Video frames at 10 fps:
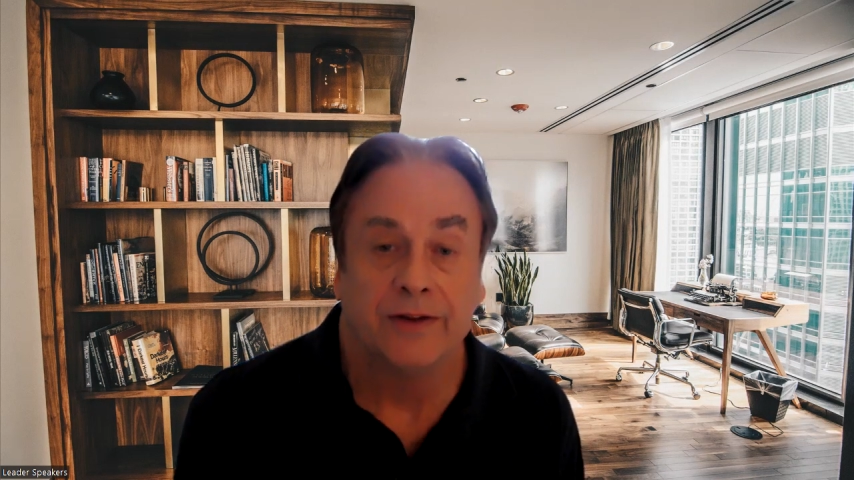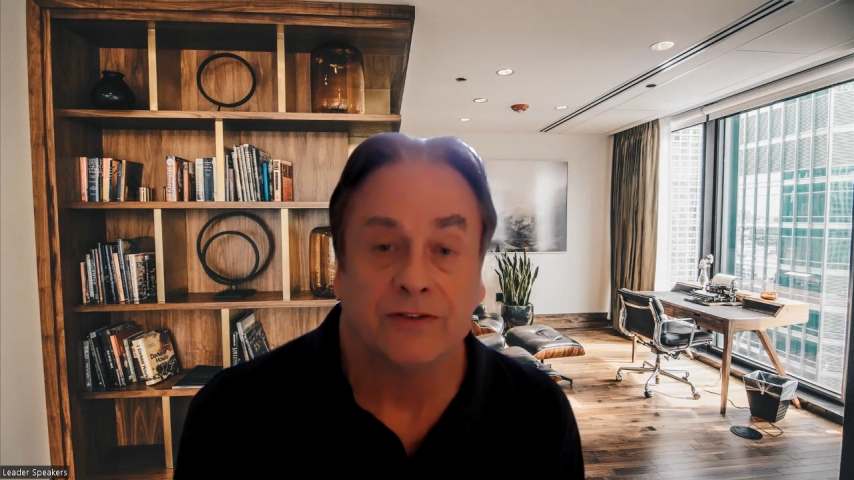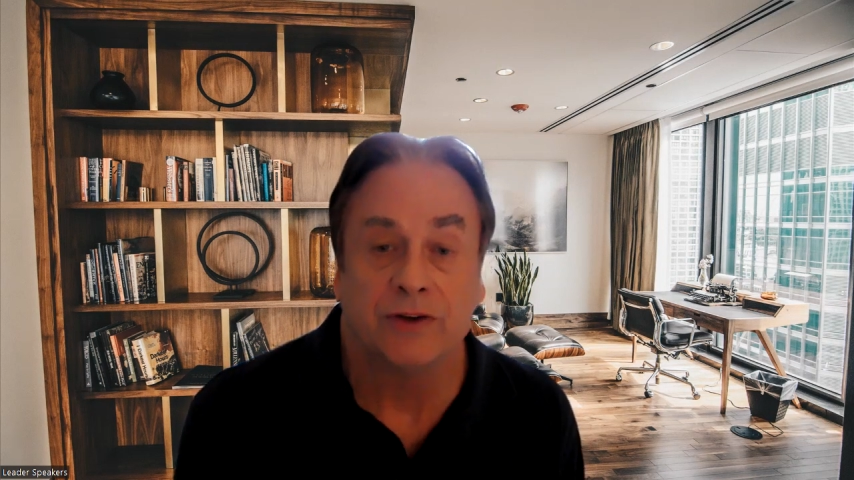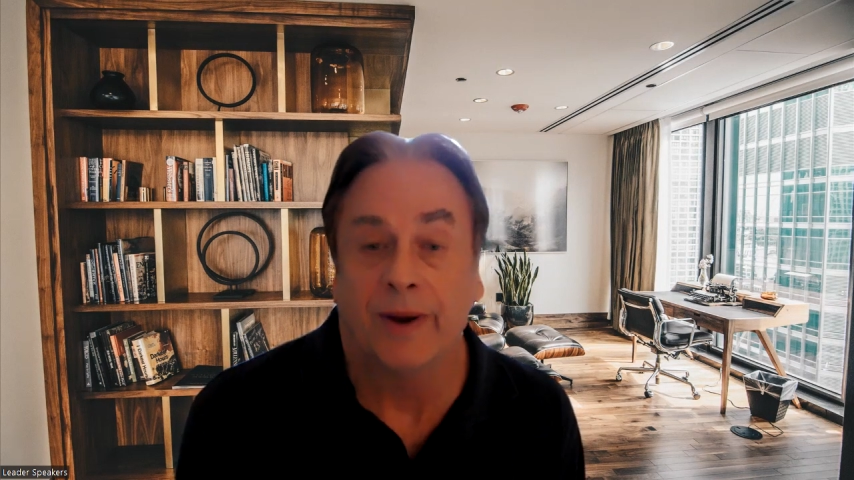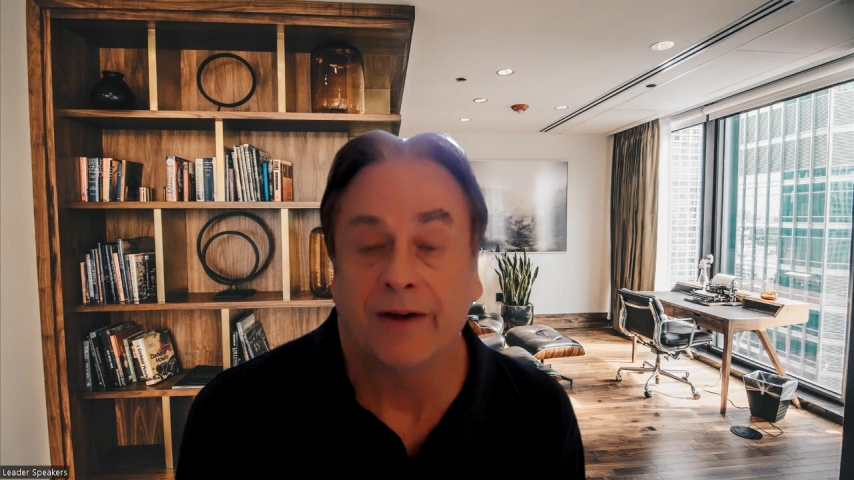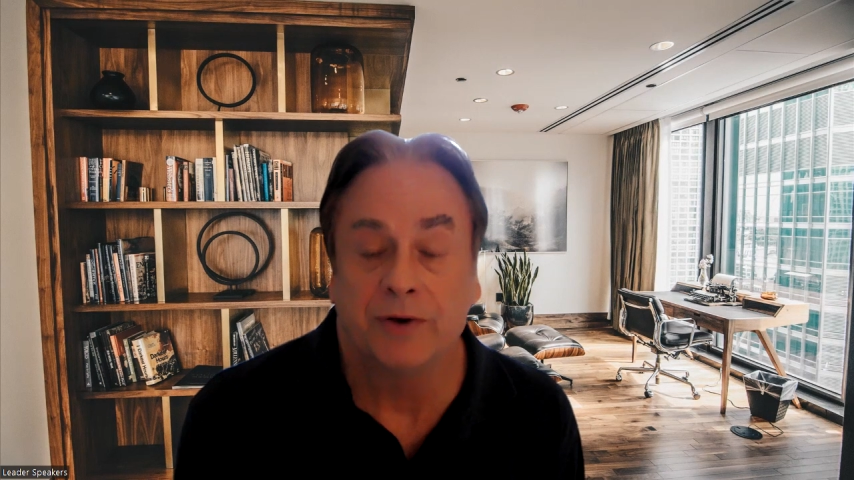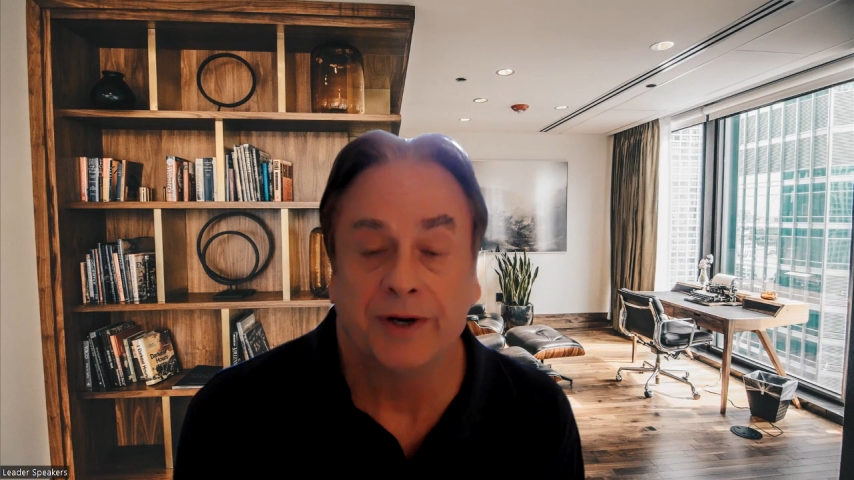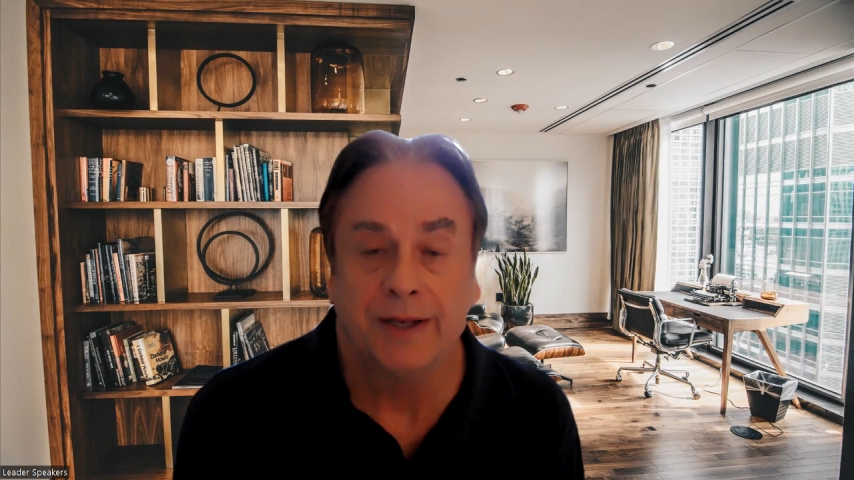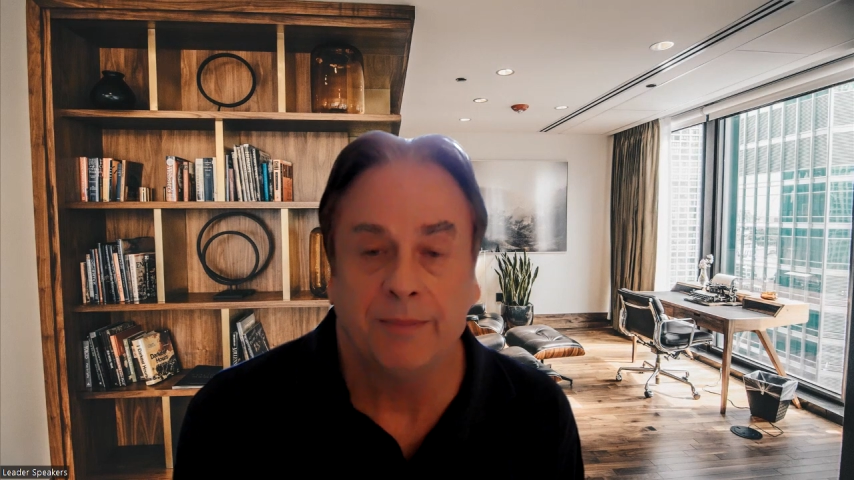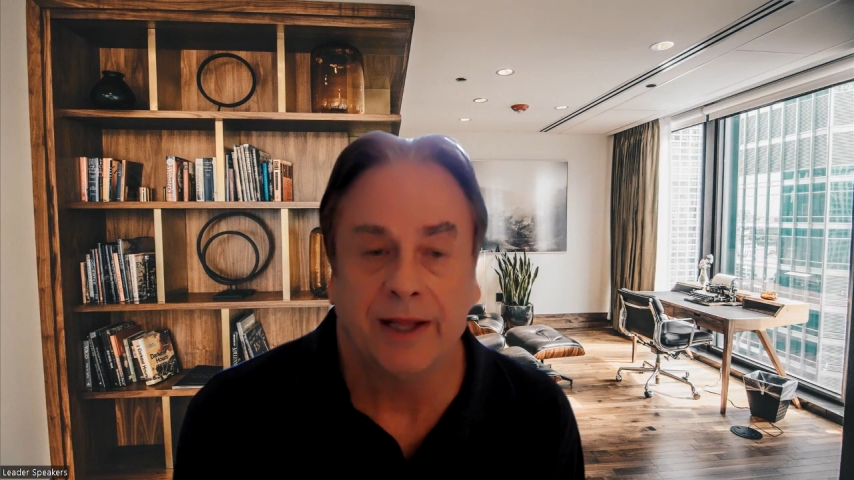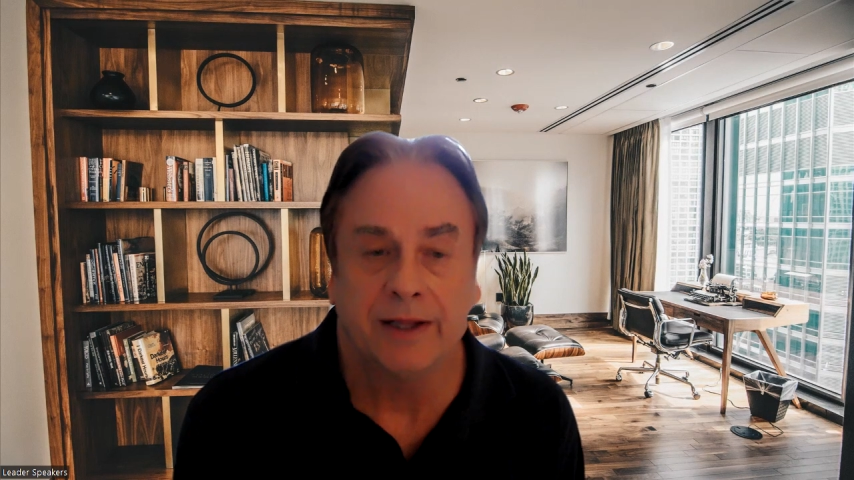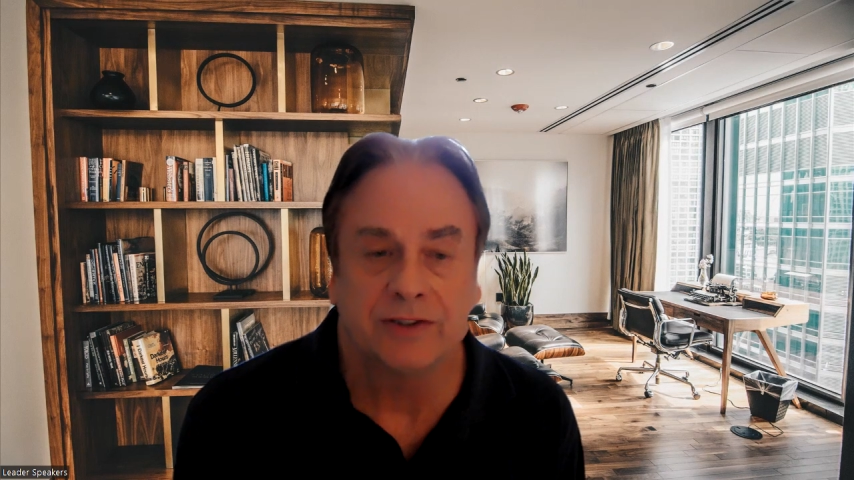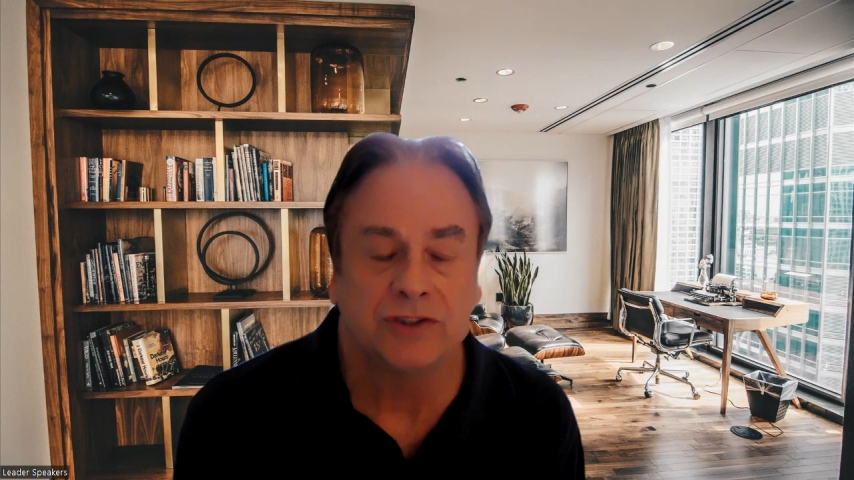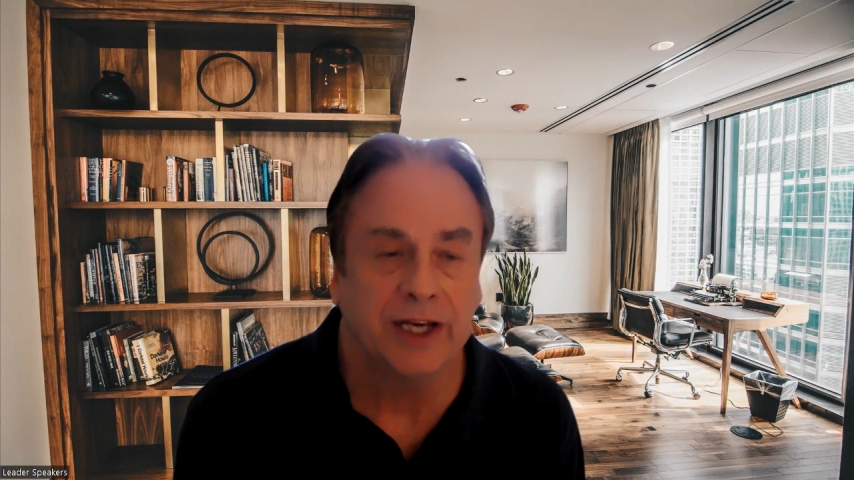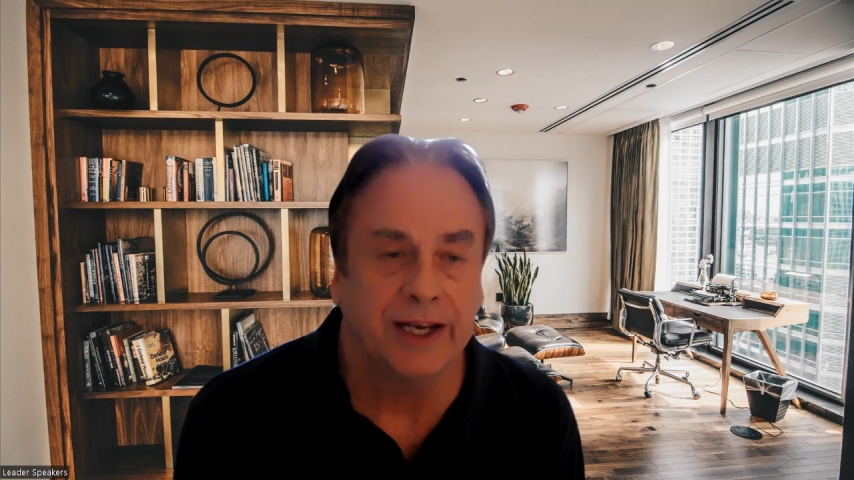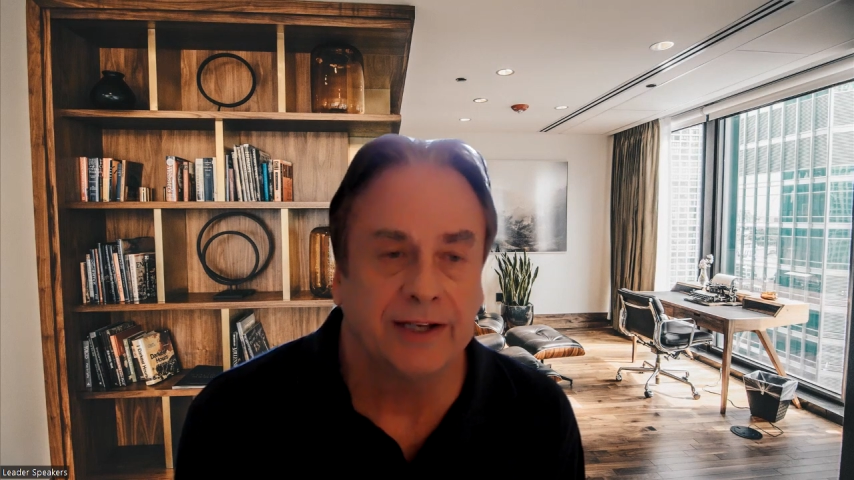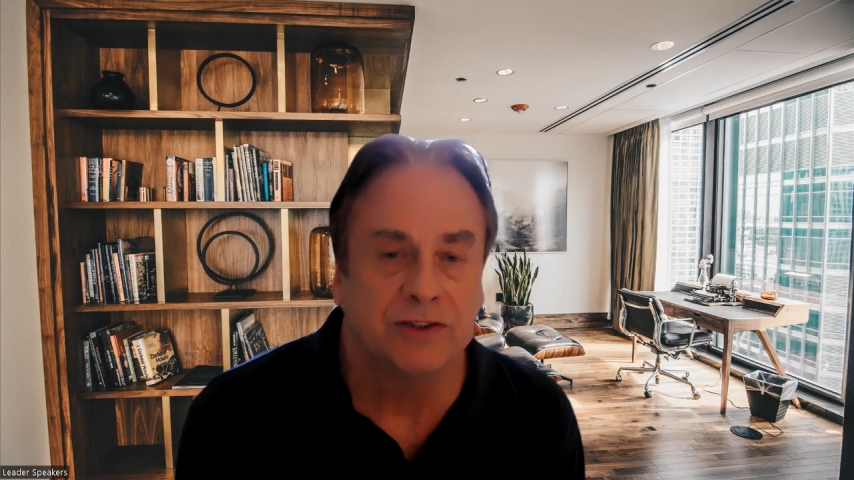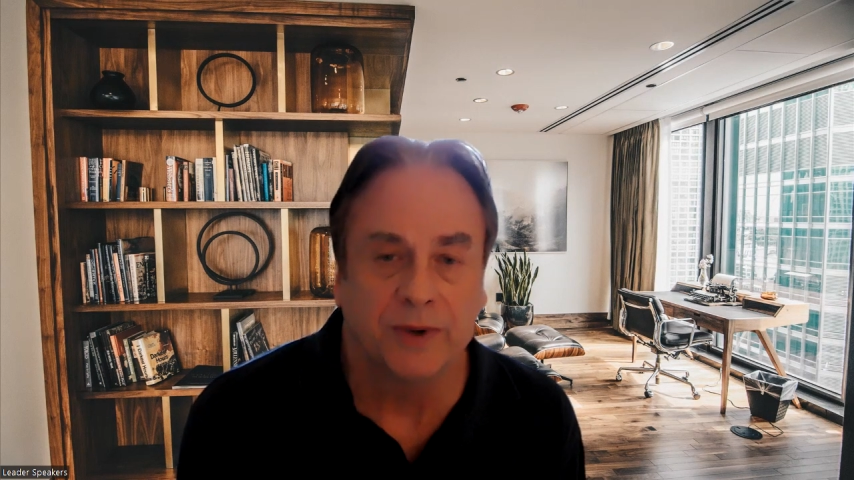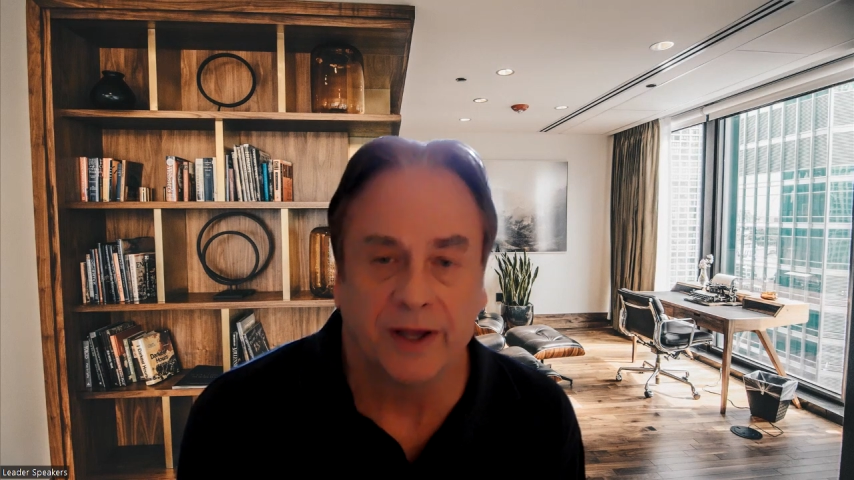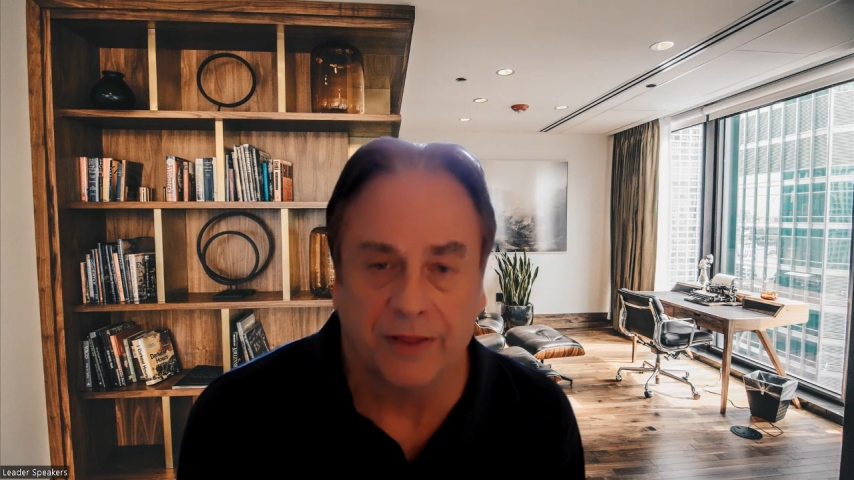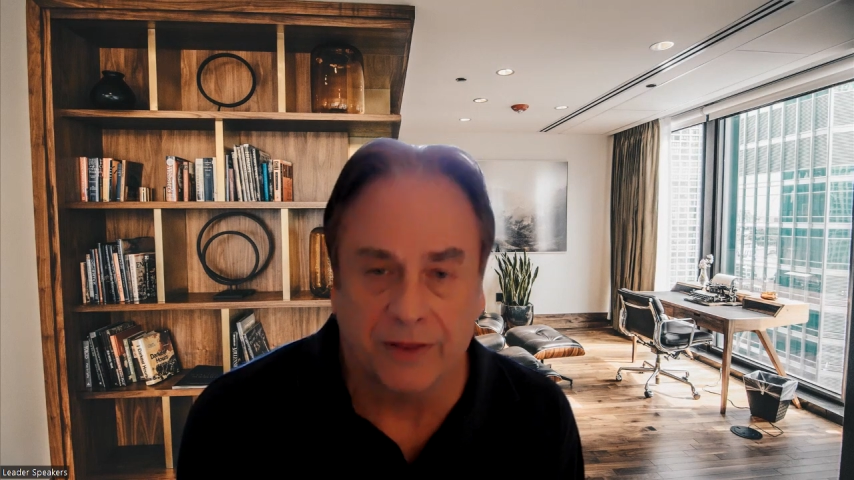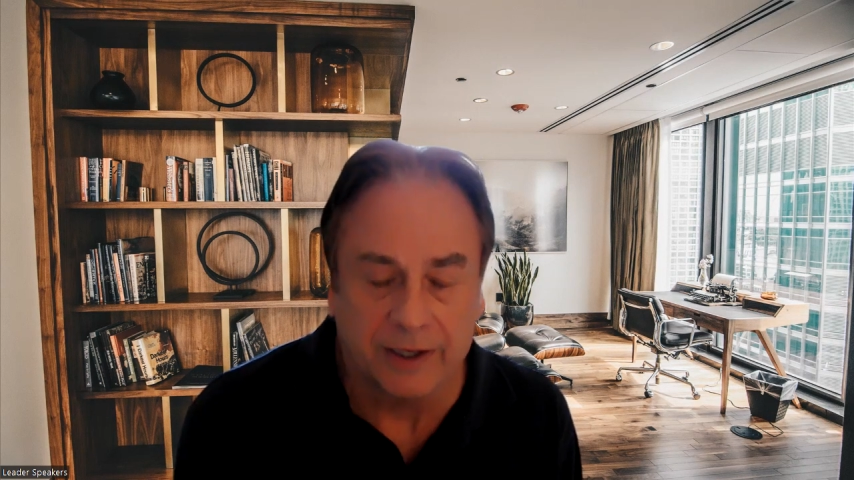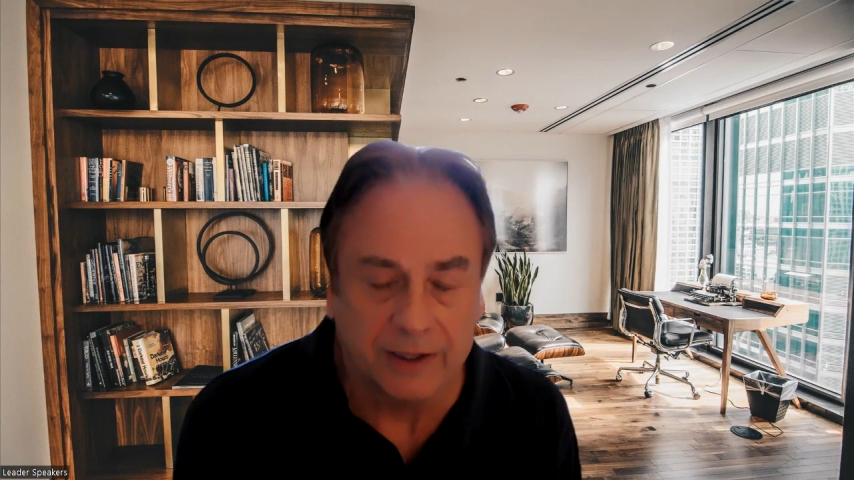So after an email exchange with the